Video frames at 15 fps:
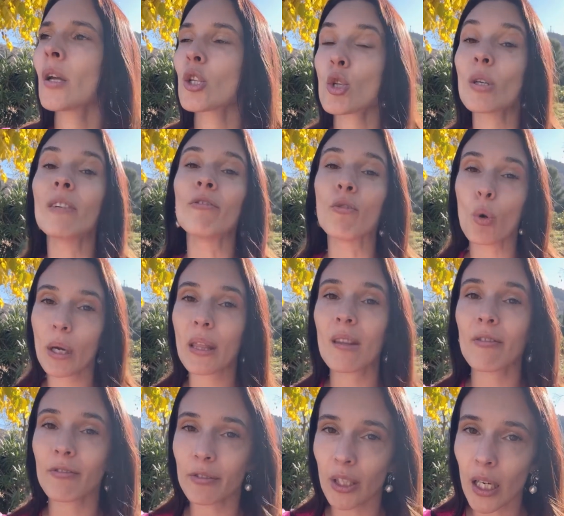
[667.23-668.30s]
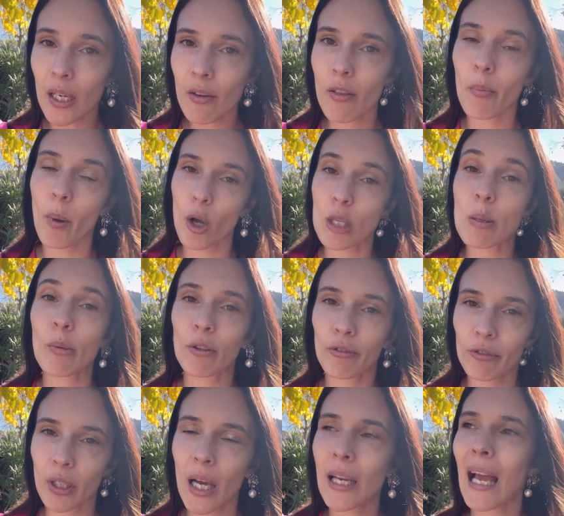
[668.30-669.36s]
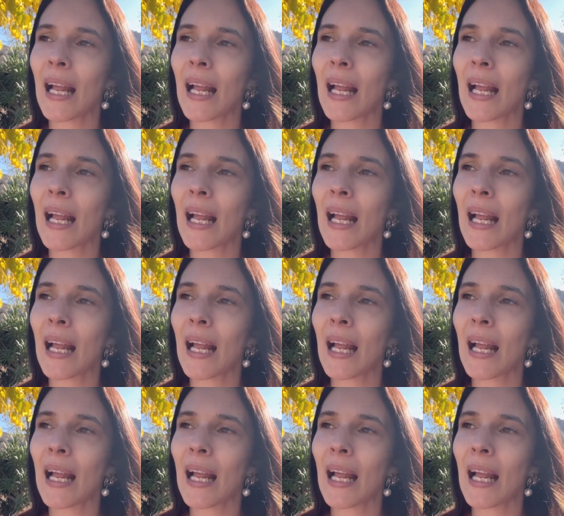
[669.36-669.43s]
to avoid the flood, the possible flood,